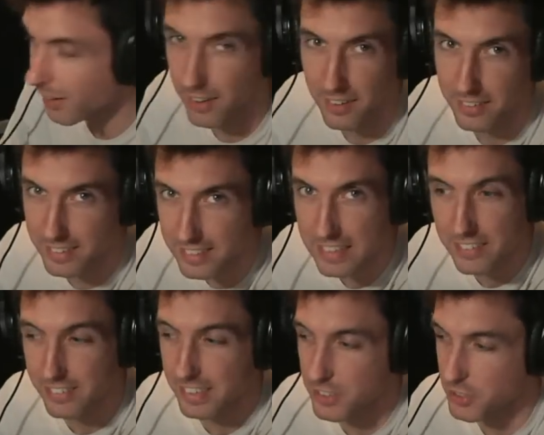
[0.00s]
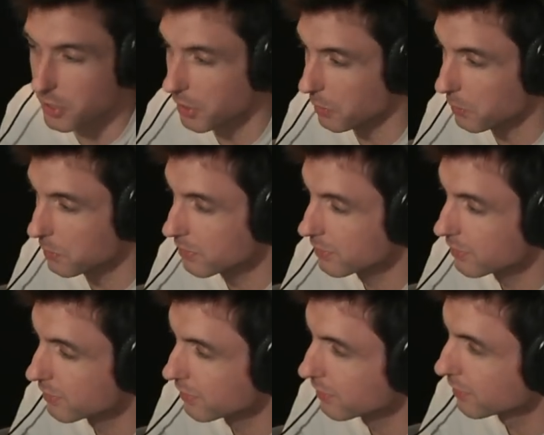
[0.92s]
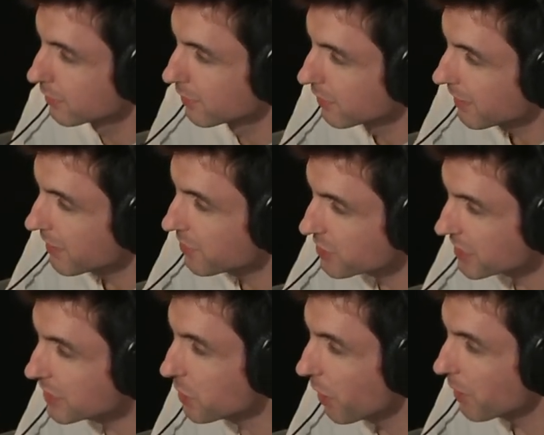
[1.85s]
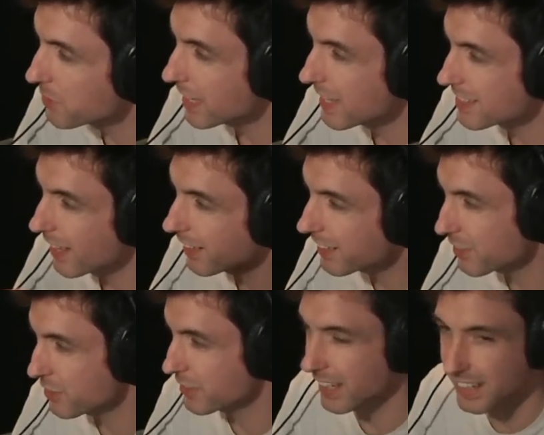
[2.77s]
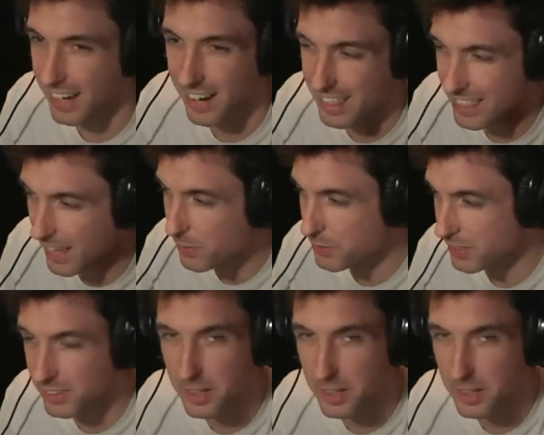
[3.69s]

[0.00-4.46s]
on the T V show. They've seen you. It's, it's not like there's like not a thousand